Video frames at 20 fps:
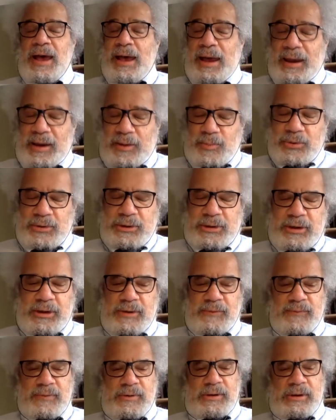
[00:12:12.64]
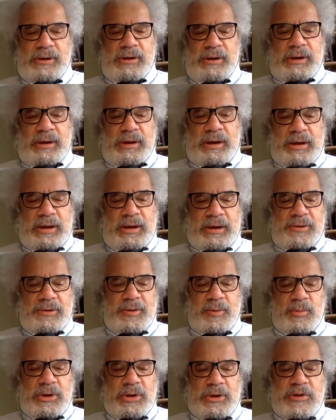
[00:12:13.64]
I believe,
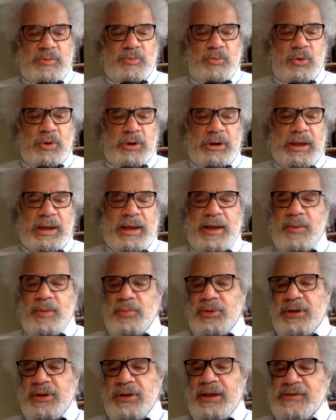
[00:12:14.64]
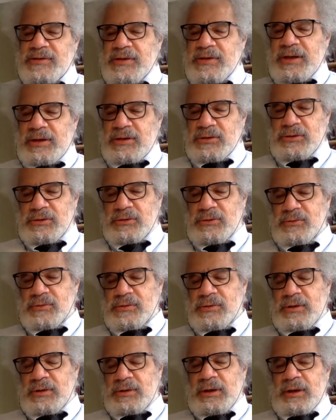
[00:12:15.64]
the much more complex
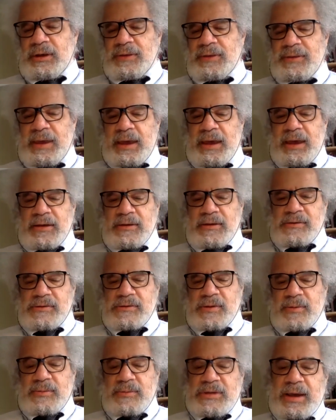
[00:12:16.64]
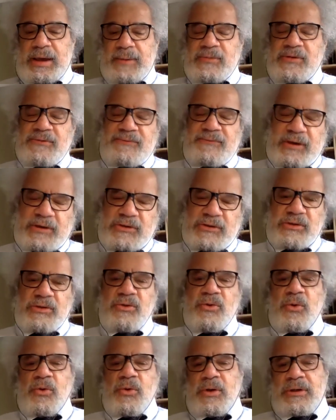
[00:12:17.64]
issues that sometimes
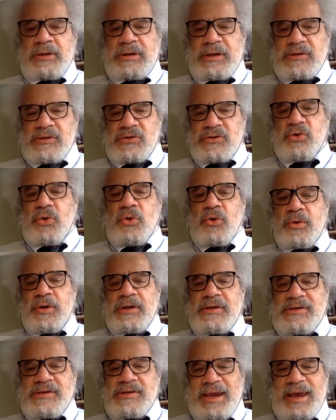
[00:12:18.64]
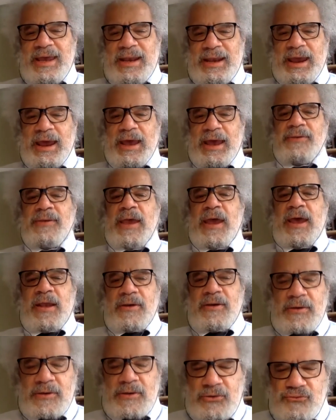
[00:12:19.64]
fiction, or at least stories, get at,
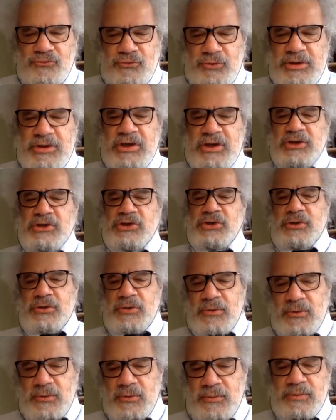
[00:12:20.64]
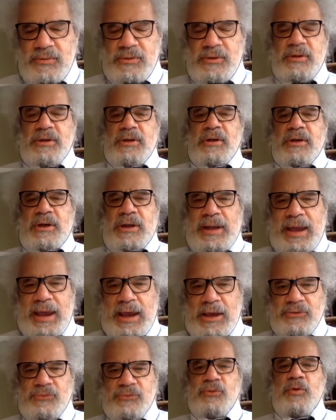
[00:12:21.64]
that traditional
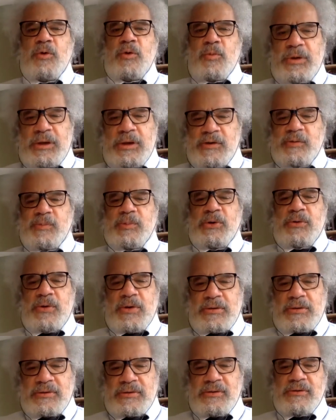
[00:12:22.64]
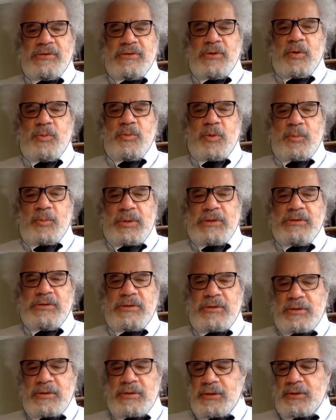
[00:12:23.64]
classroom experiences don't permit
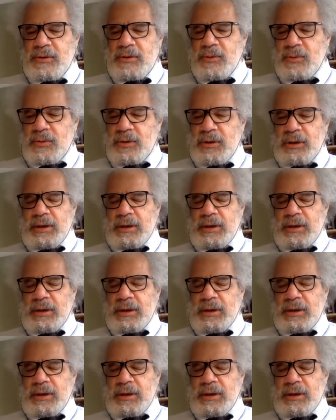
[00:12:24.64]
you to do.